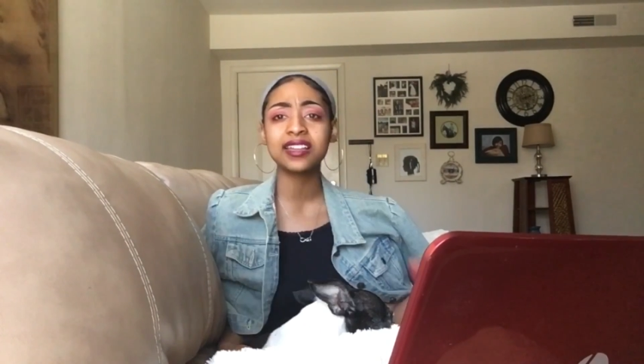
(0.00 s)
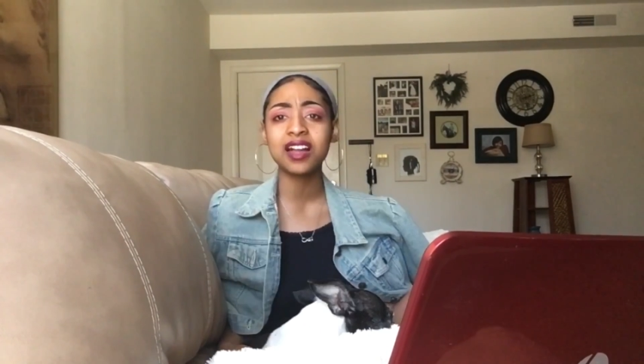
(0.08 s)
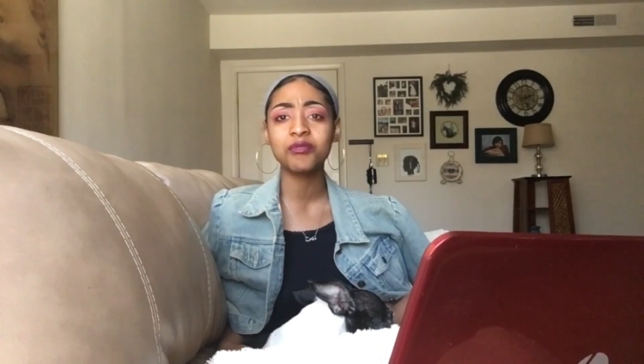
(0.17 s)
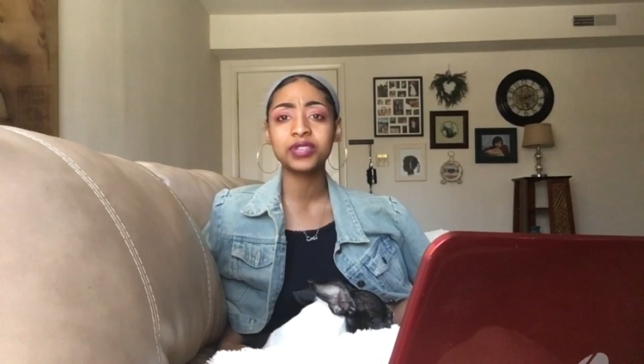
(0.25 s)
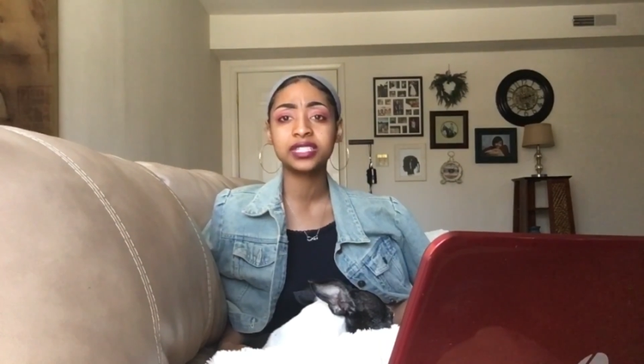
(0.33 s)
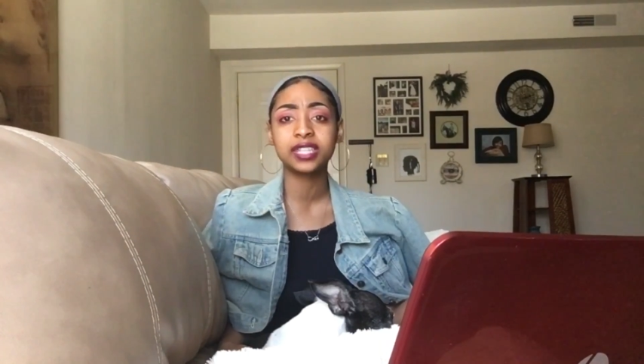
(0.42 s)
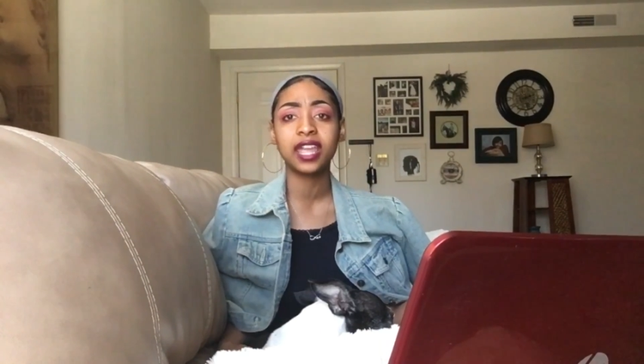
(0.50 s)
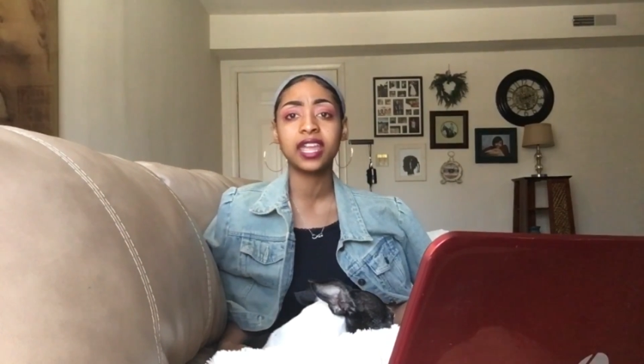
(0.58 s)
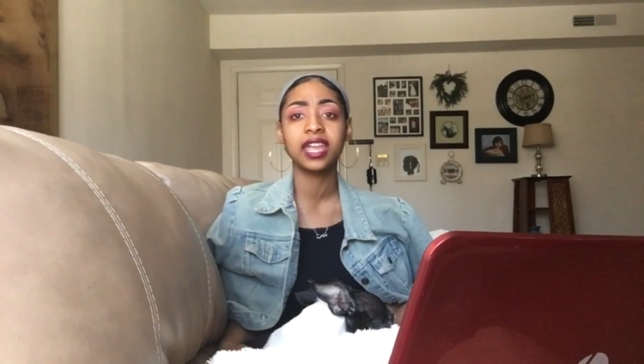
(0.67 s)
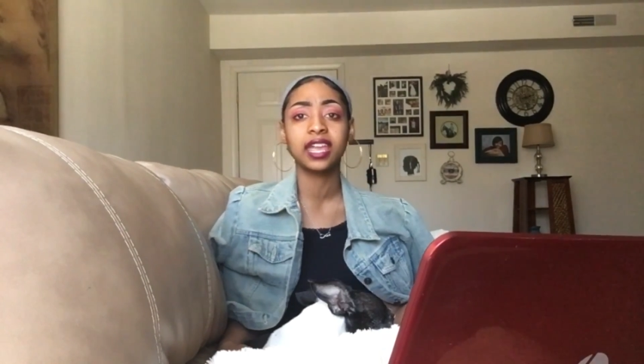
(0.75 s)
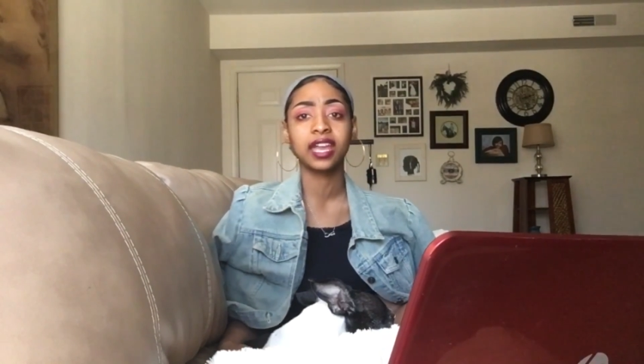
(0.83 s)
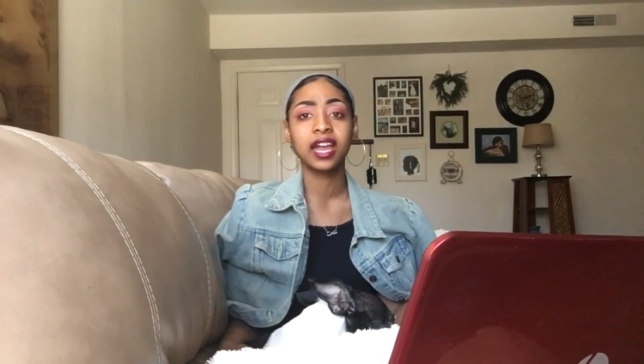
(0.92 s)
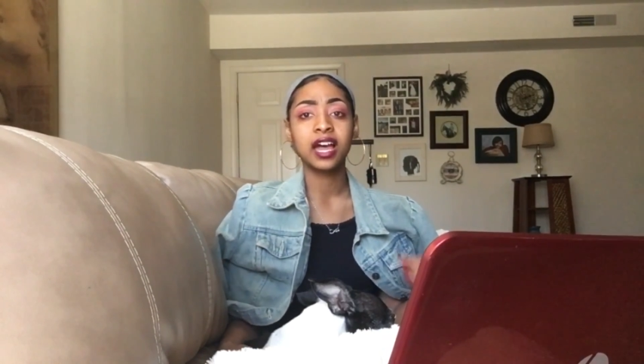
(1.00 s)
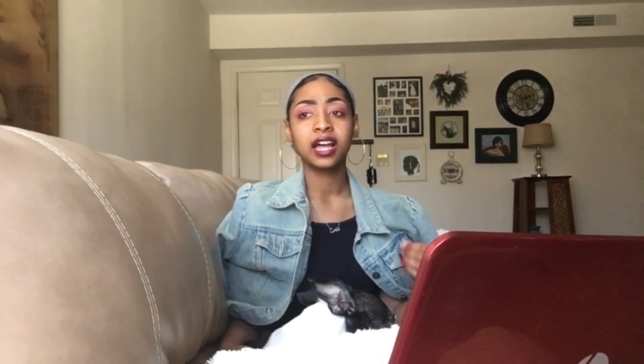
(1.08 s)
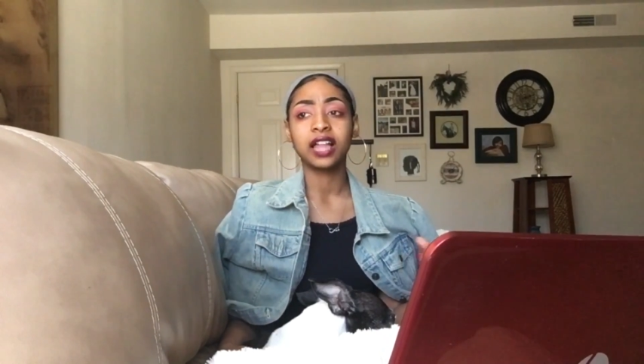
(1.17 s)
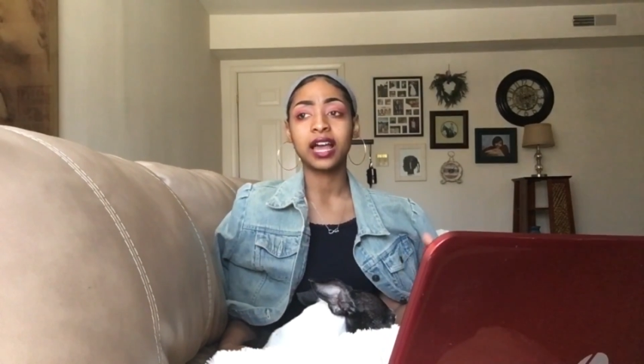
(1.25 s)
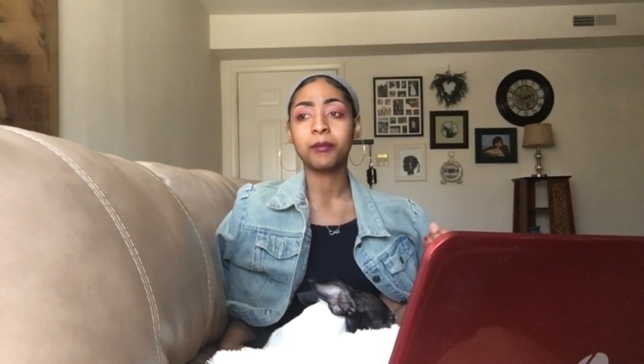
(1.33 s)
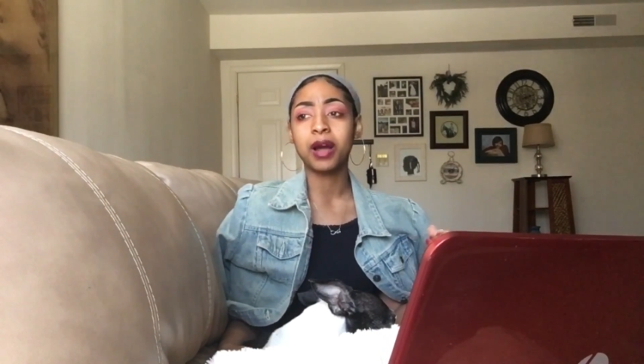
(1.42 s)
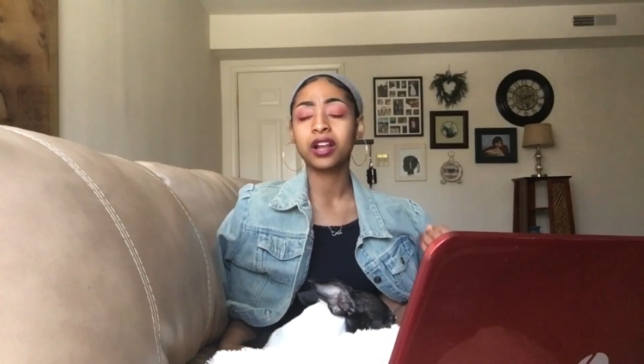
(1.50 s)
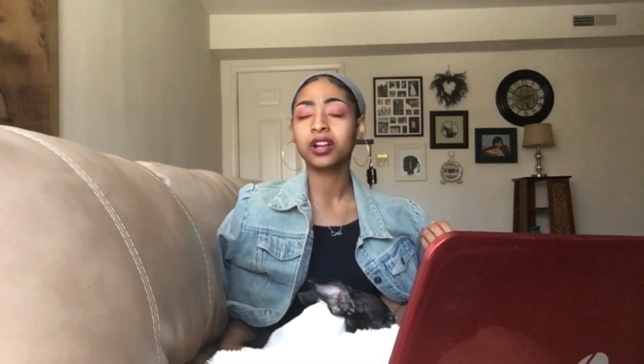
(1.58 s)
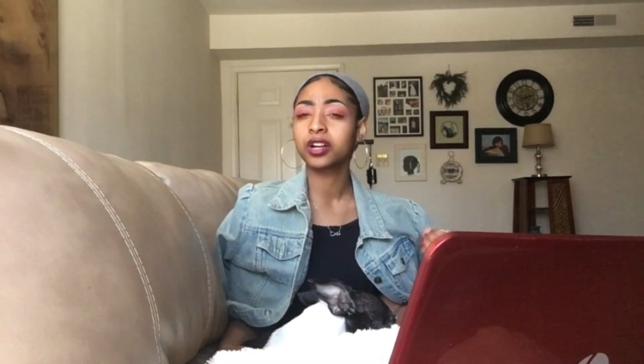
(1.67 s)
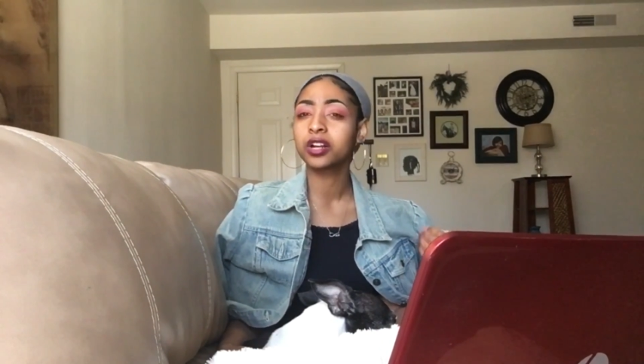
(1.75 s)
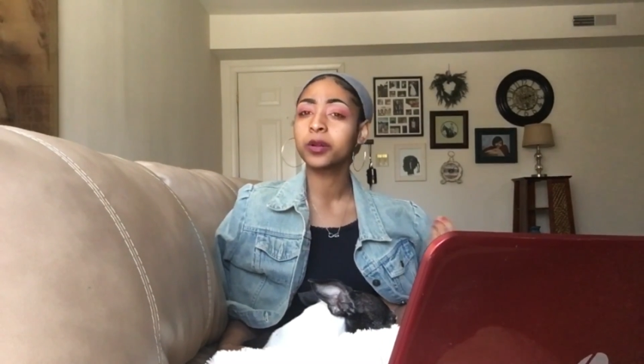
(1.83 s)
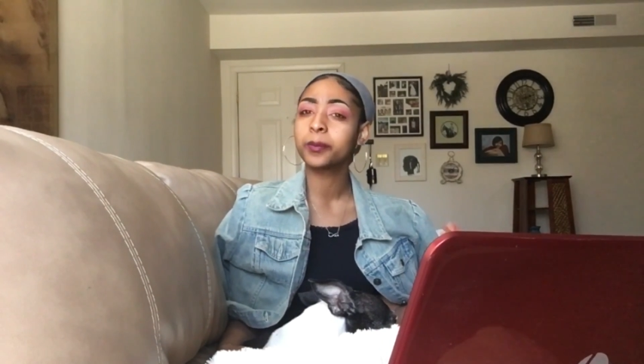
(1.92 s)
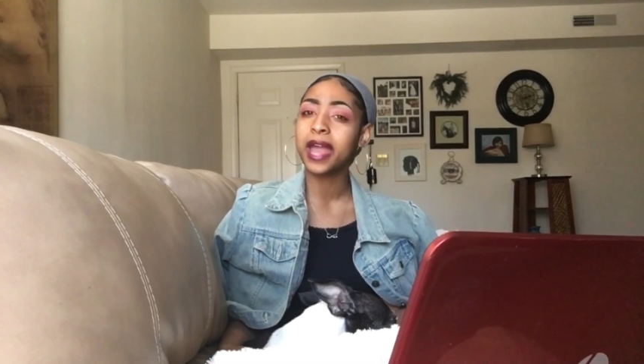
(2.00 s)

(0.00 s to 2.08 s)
Like I was saying, like my curl